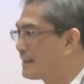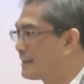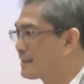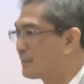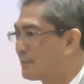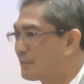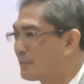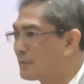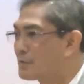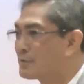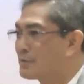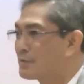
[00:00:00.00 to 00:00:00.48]

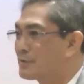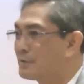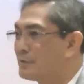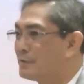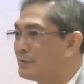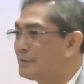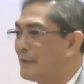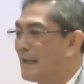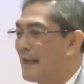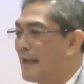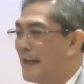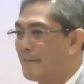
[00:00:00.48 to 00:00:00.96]
it's
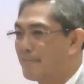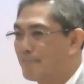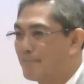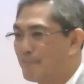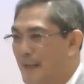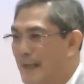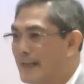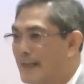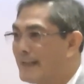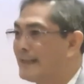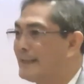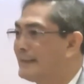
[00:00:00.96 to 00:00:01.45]
also
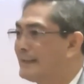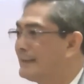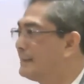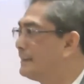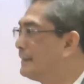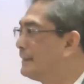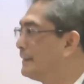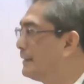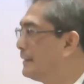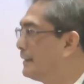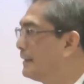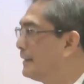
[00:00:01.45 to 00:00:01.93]

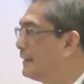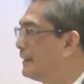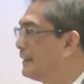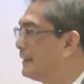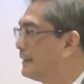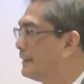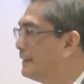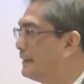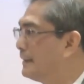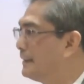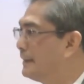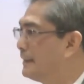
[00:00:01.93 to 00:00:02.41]
embedding
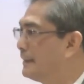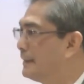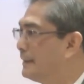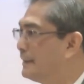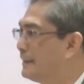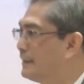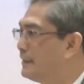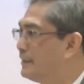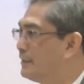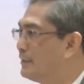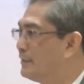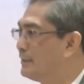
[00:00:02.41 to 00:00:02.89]

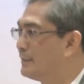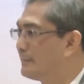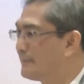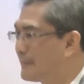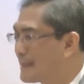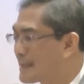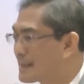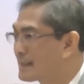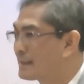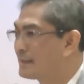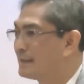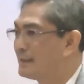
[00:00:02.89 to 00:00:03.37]
the
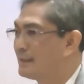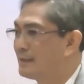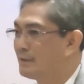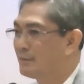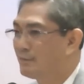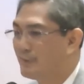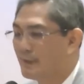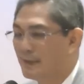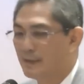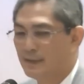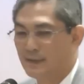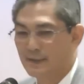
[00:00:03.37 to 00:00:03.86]

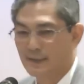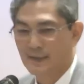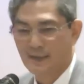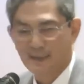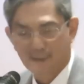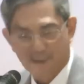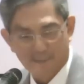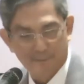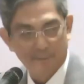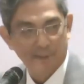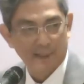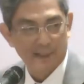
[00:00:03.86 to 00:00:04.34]
university with
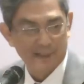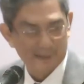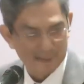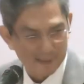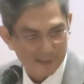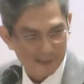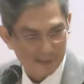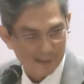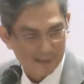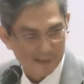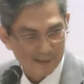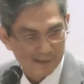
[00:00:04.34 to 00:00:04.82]
the other
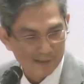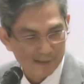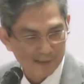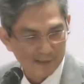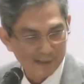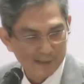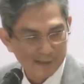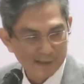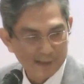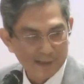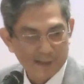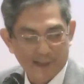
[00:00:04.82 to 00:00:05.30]
partners.